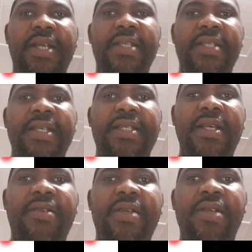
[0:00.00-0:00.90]
says
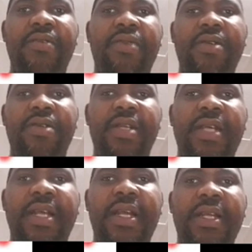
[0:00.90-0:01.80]
calculate the work done in
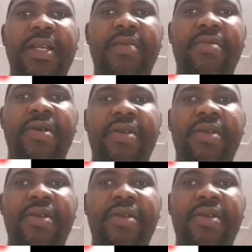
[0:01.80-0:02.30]
carrying a box